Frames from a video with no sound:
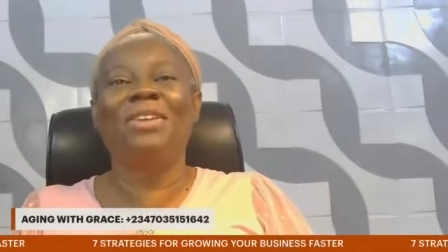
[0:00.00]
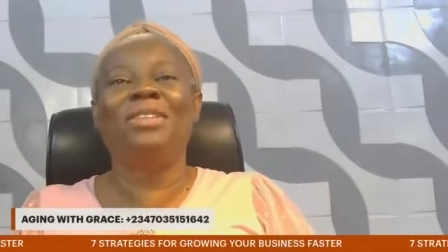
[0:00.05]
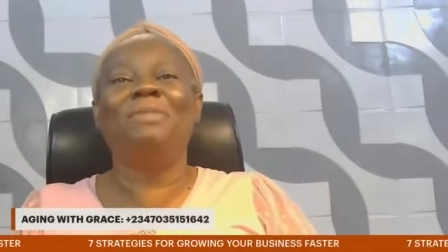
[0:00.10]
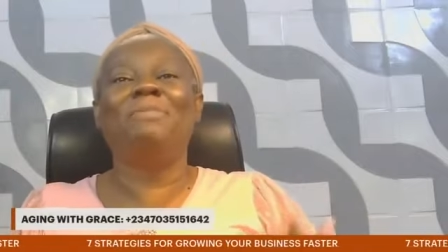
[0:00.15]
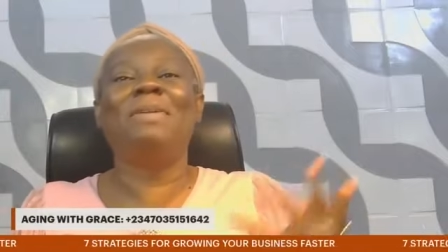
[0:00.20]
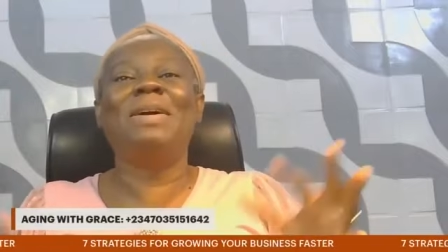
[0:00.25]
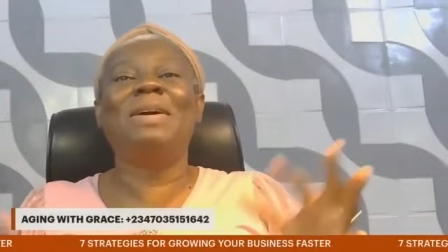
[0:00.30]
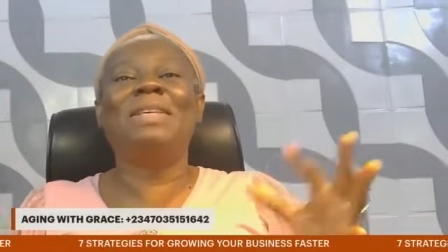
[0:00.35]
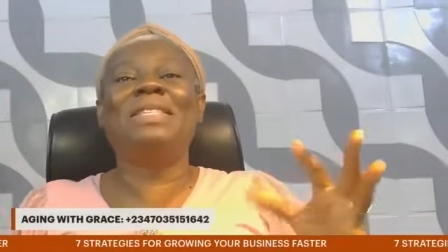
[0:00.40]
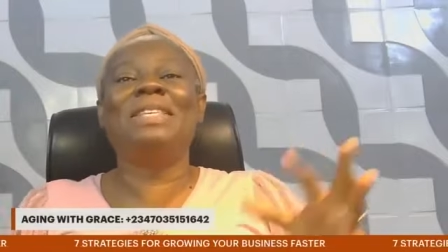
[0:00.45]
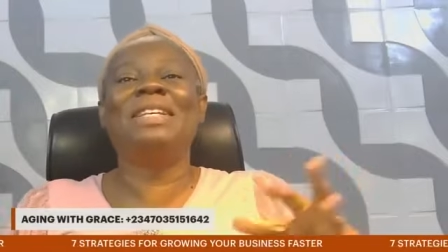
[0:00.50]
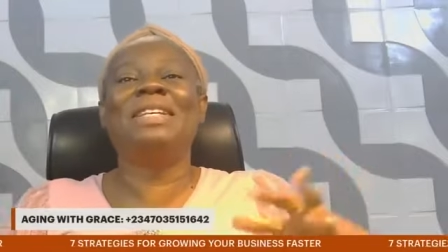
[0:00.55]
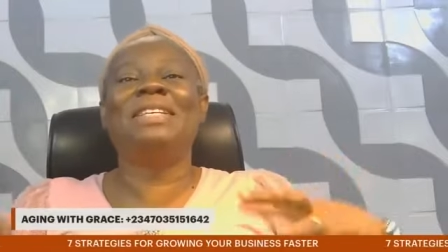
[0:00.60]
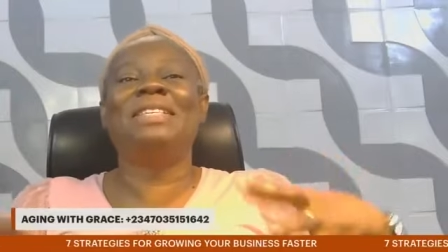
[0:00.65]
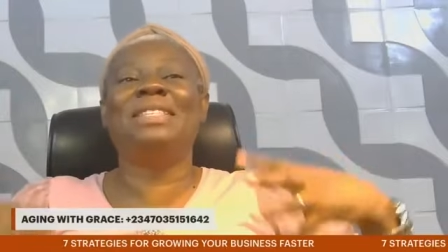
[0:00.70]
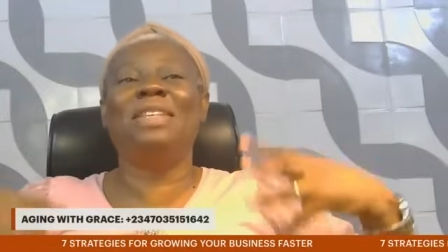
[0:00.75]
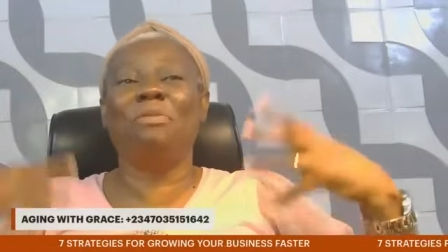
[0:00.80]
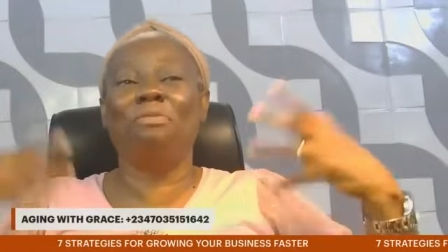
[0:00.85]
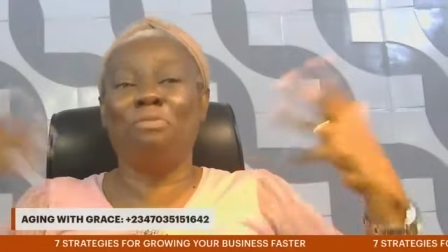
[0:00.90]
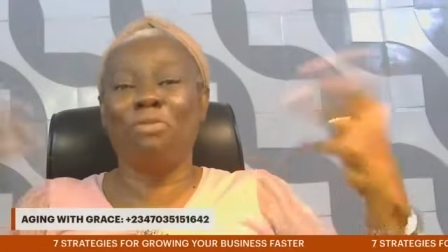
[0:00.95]
the person
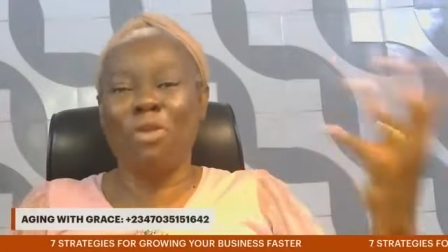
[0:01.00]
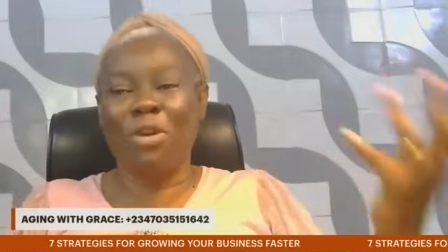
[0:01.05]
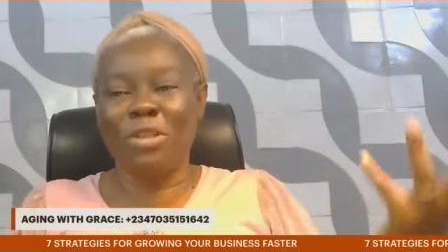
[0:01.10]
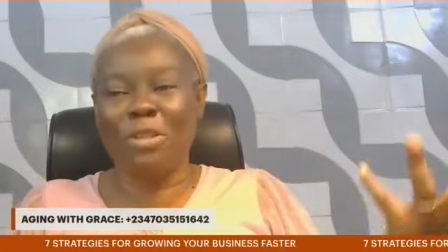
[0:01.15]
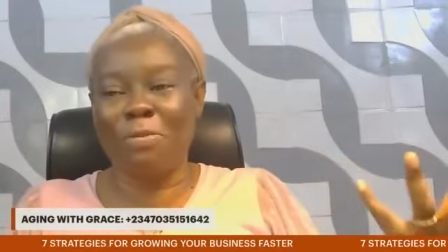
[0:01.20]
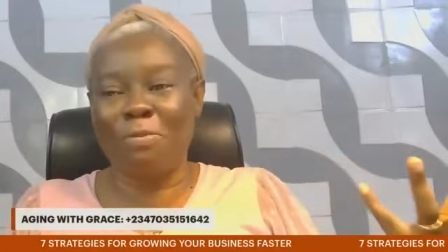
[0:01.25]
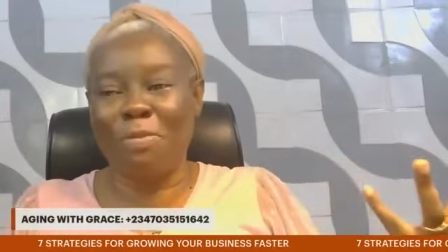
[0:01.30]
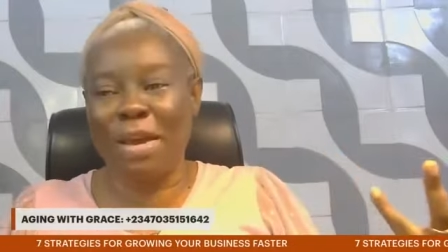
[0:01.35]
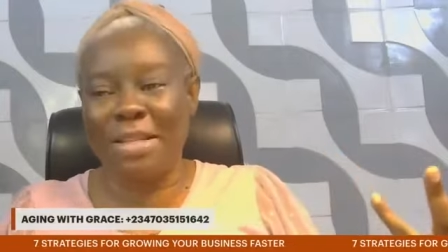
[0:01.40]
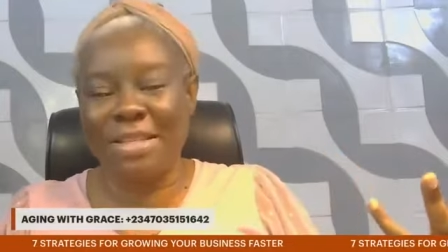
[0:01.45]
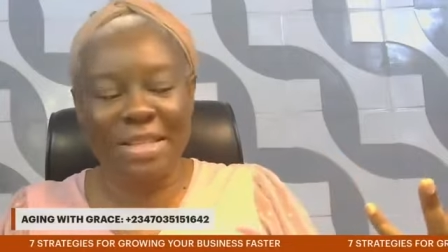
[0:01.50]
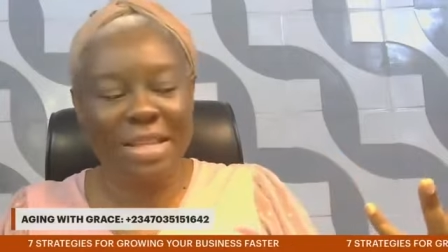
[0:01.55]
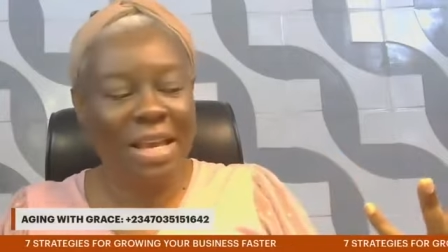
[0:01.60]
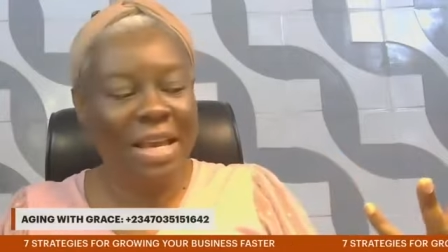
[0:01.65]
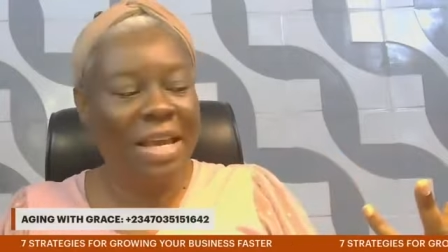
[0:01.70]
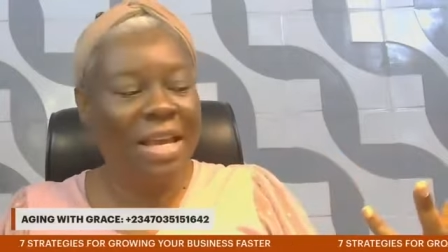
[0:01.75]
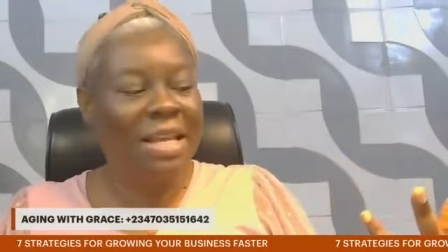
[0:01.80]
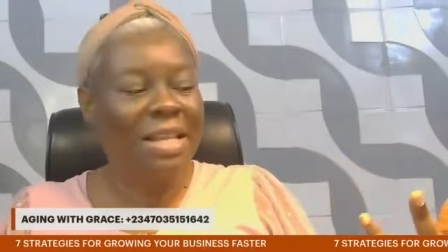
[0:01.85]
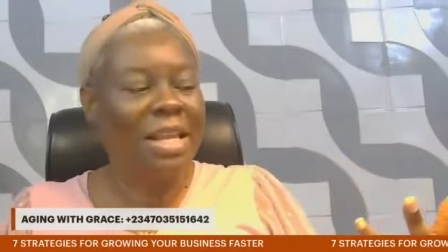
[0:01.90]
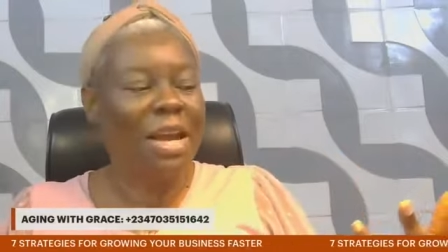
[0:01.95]
is a prospect
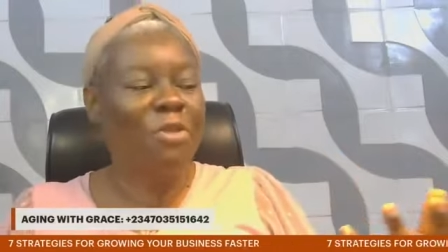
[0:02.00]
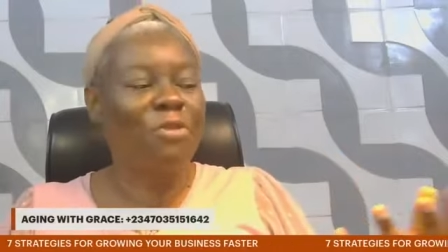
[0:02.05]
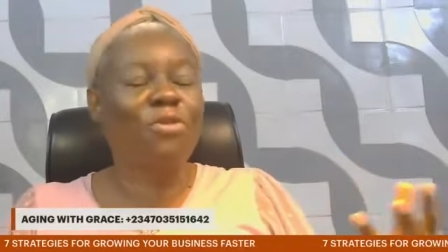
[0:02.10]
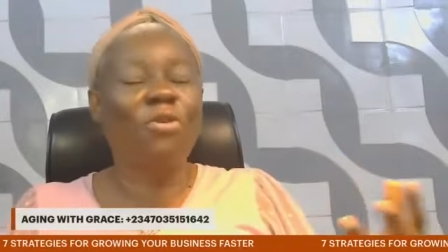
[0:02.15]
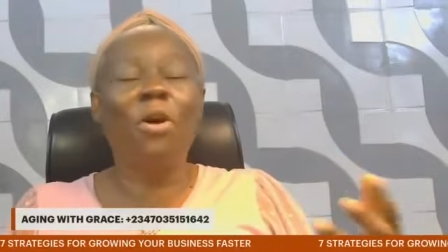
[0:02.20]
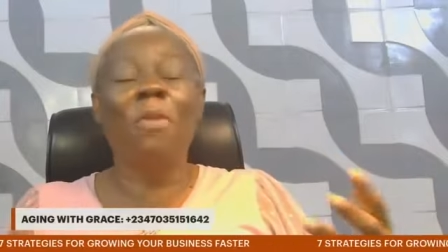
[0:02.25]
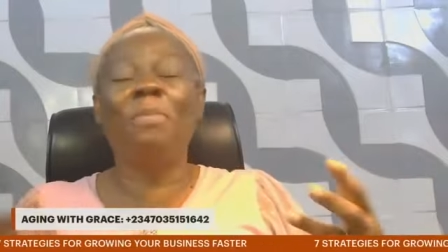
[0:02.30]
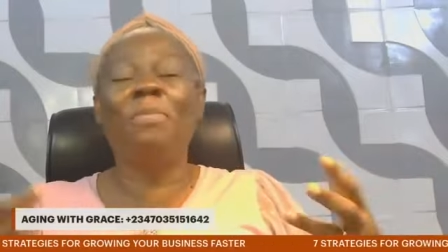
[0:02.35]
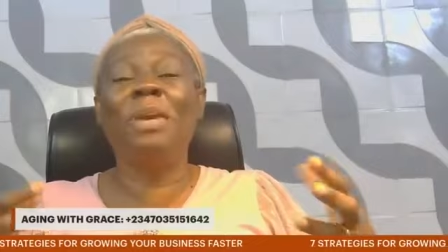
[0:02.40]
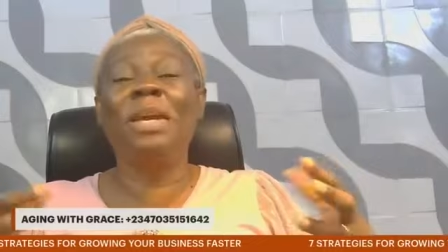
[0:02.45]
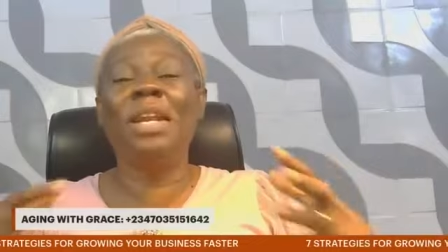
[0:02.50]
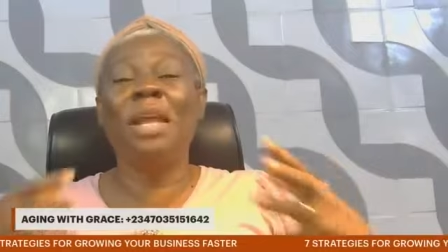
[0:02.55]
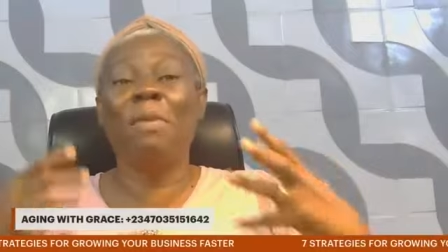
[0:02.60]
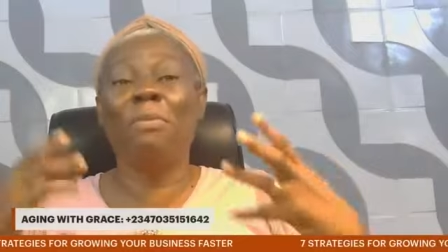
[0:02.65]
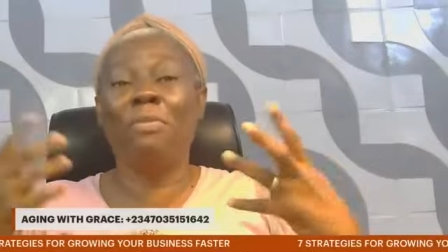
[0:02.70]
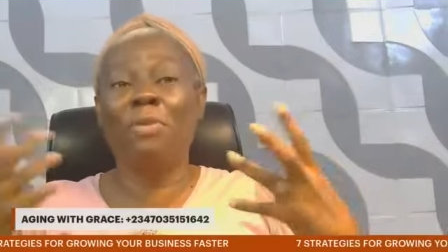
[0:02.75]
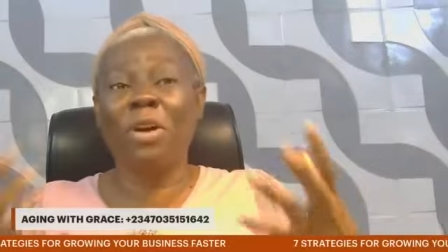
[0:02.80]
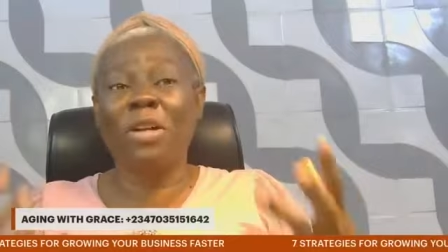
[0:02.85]
then from being a